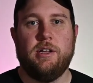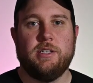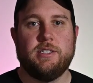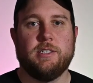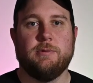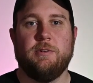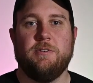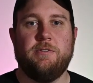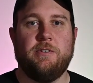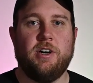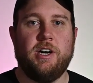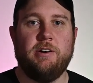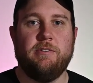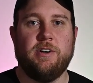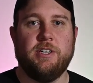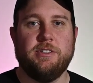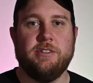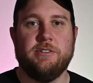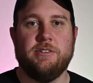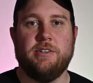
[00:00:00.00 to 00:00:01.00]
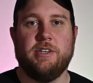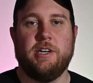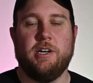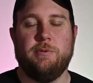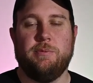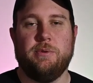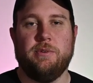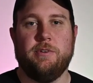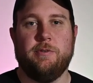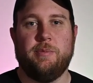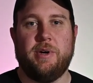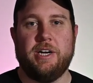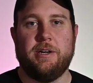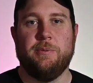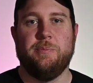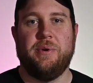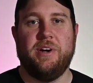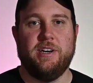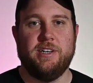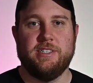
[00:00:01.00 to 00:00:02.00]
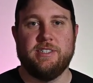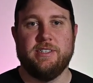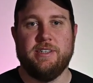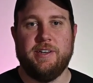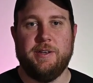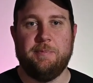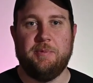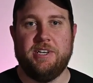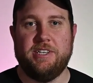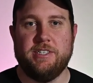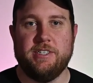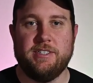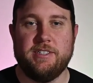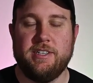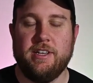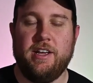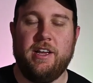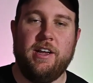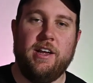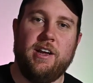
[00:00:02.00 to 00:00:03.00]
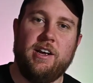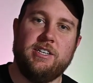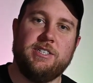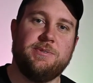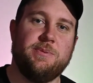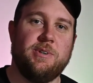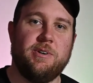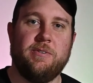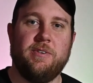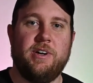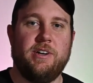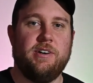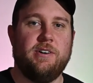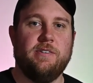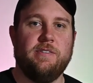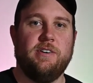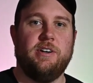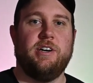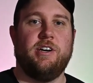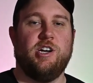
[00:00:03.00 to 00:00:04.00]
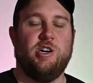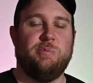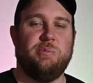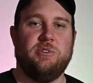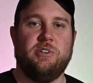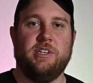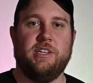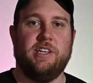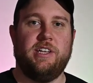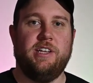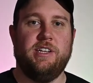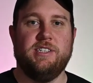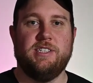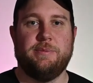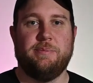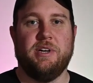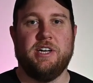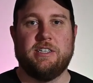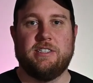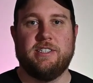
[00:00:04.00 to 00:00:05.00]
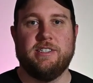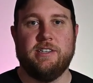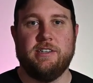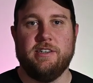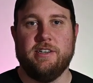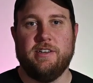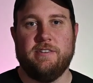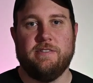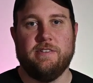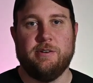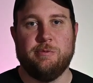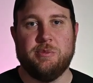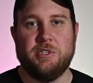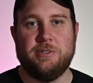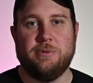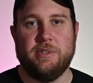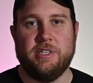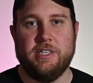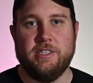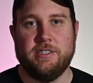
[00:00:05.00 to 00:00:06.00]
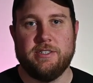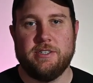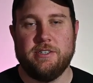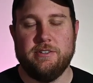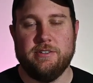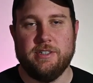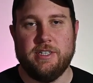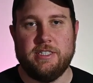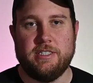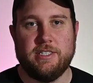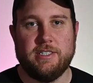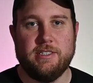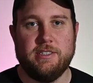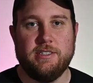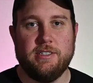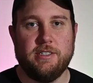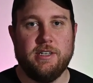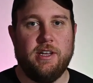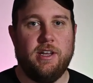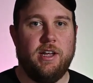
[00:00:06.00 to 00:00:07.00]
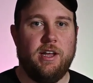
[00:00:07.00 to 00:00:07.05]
So before I run through a couple of my comparison images, just want to run over a couple of the key specs that are different between these two lenses.